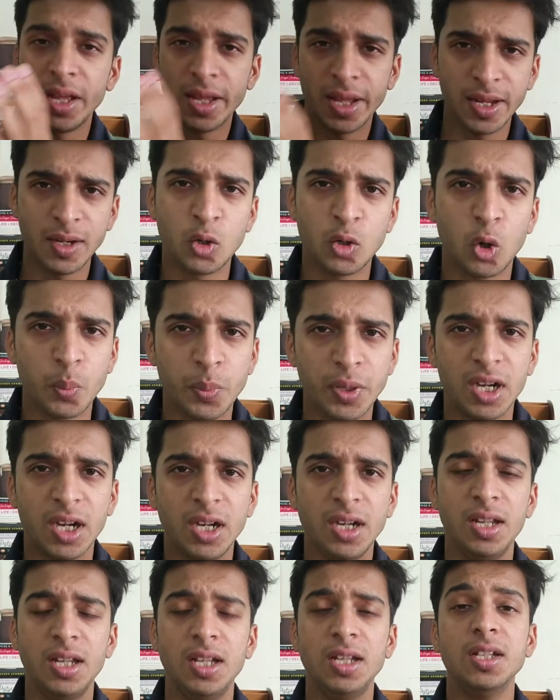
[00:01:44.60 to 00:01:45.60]
and
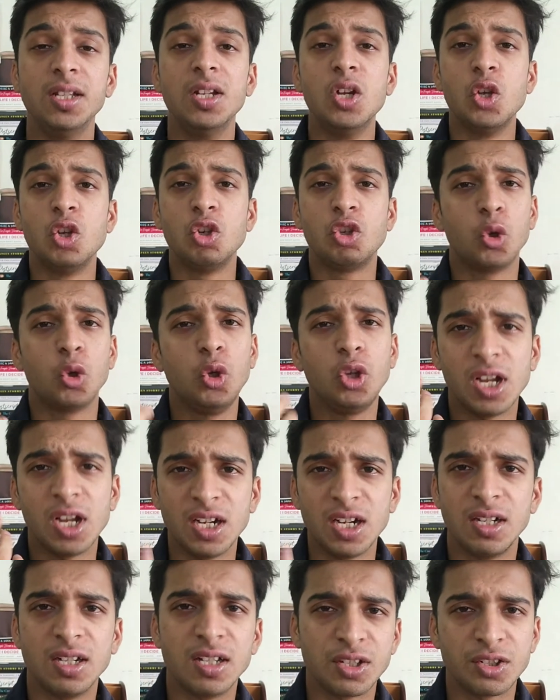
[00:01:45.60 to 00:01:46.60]
copywriting, so you can
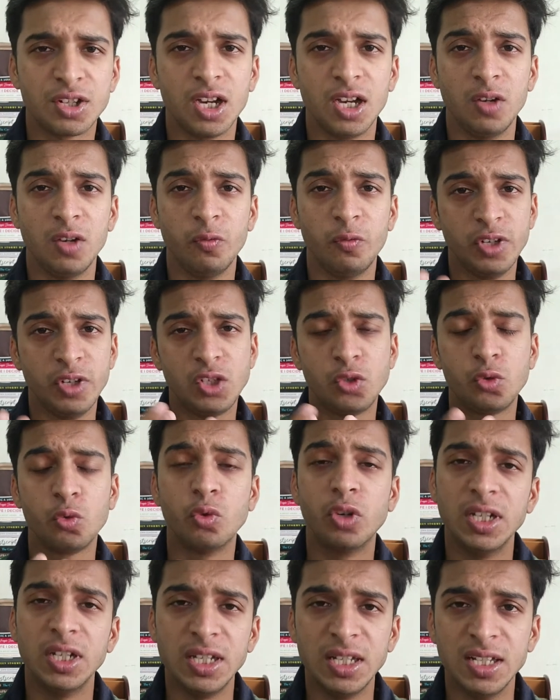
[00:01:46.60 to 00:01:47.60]
understand which
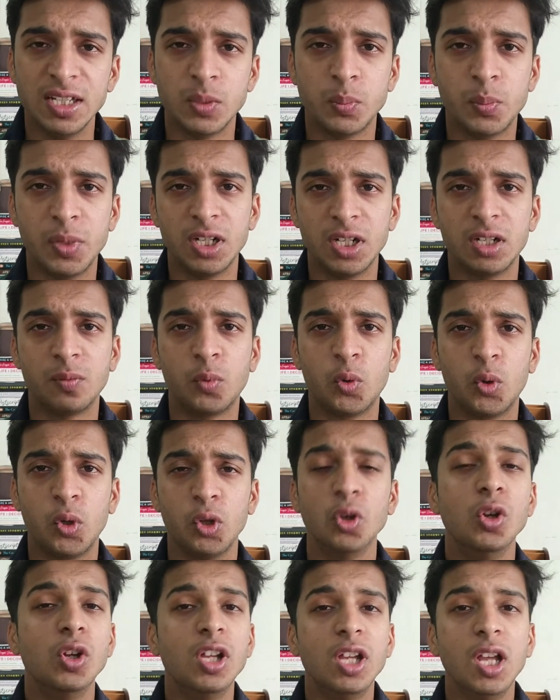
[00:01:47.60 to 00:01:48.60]
one is better for you.
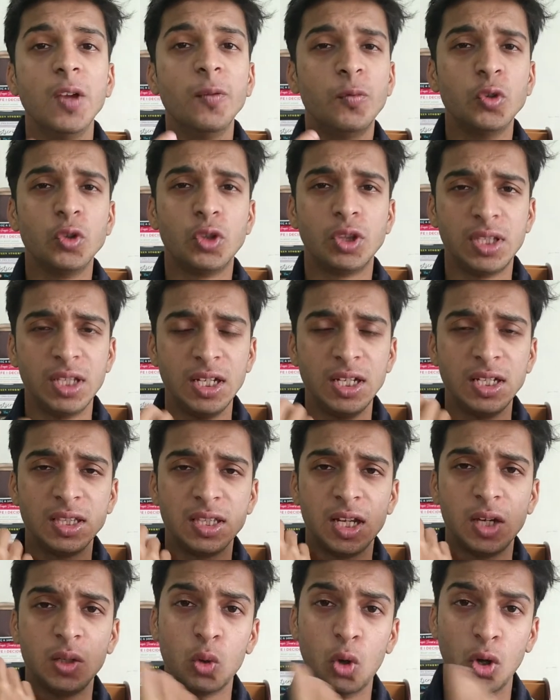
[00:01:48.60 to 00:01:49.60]
If you think
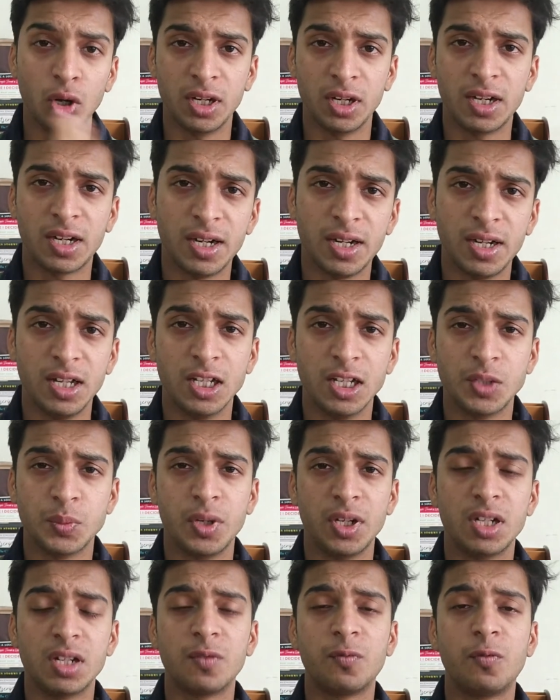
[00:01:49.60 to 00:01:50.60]
that content writing is
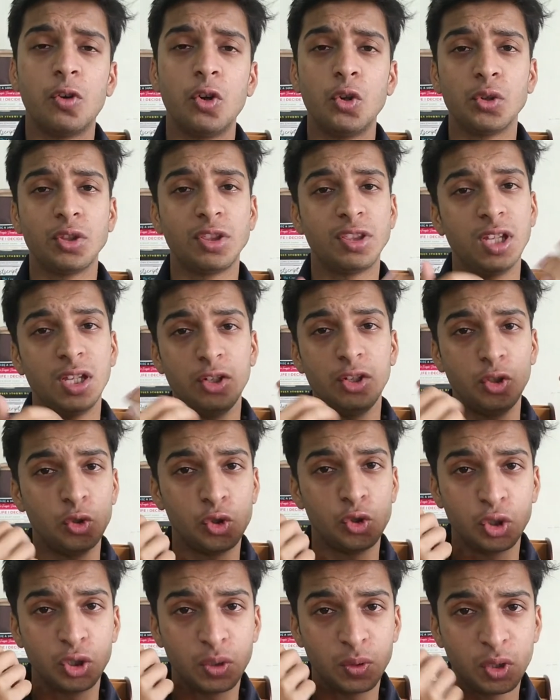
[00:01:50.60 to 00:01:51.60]
better for you, then you
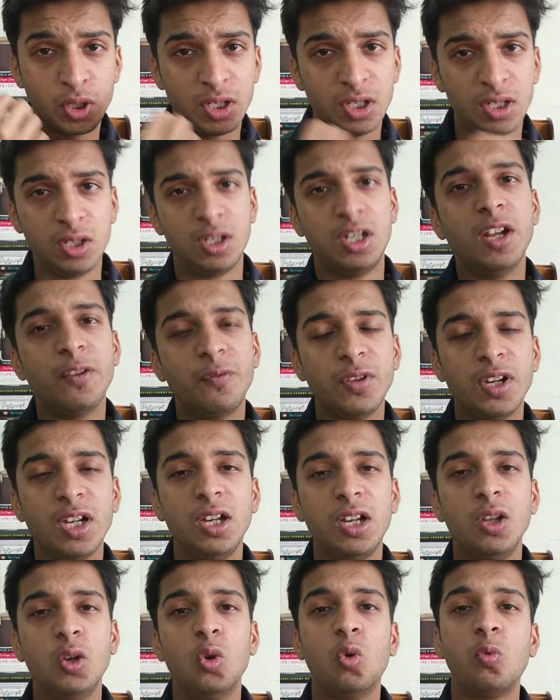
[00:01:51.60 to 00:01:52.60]
should
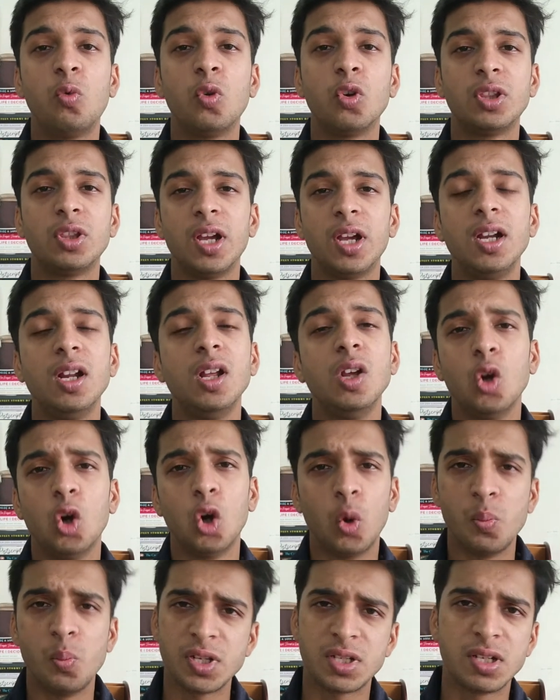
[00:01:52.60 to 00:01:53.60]
definitely go for that.
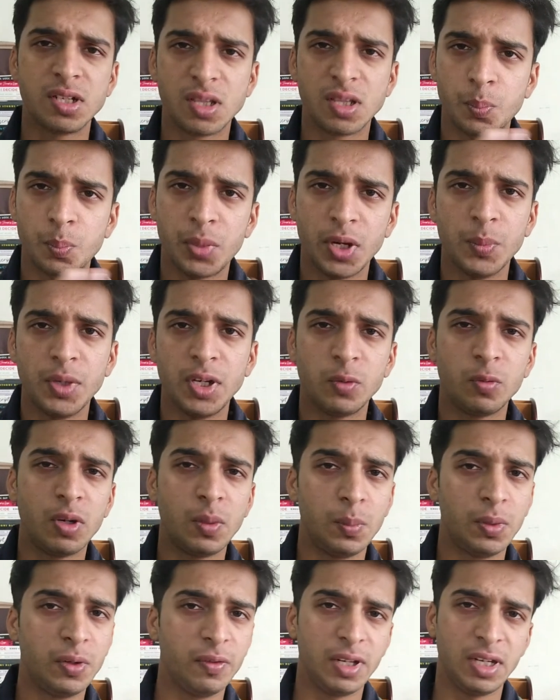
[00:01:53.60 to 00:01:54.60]
Obviously the payment will
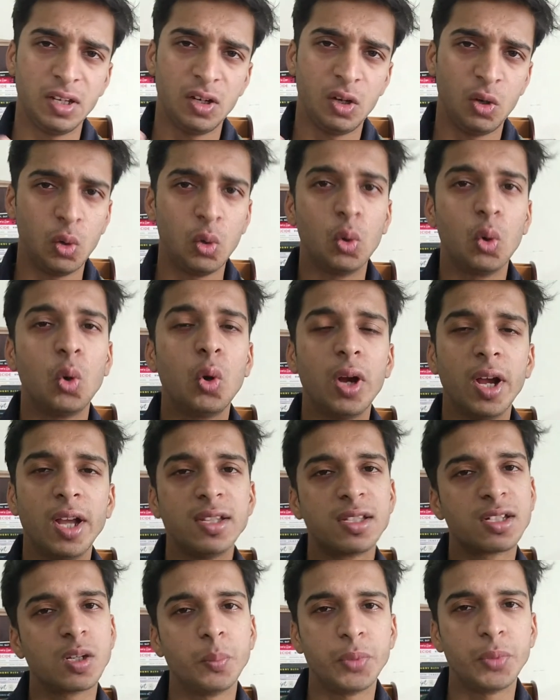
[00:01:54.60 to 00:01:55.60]
be very low
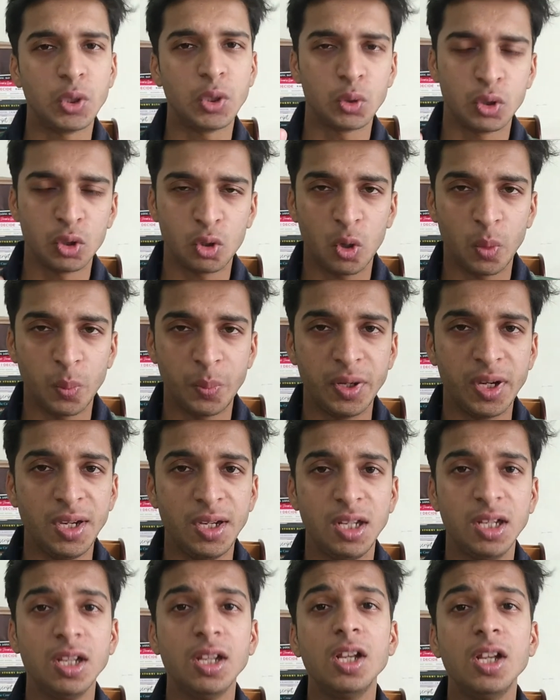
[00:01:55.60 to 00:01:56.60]
as compared to the
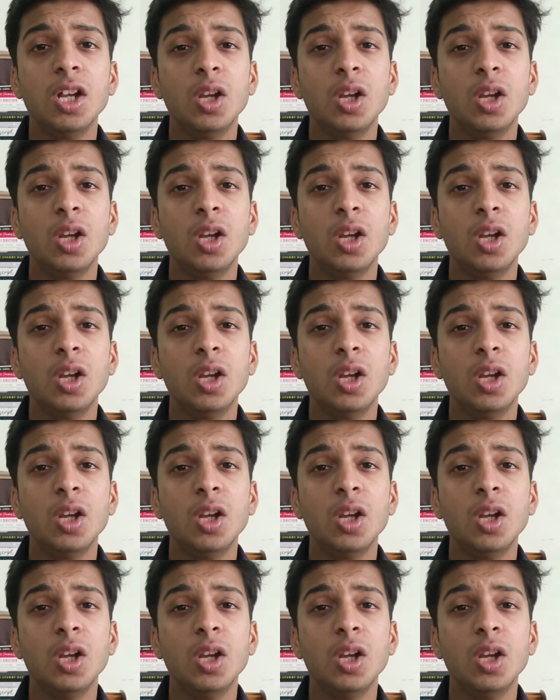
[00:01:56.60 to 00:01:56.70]
copywriting,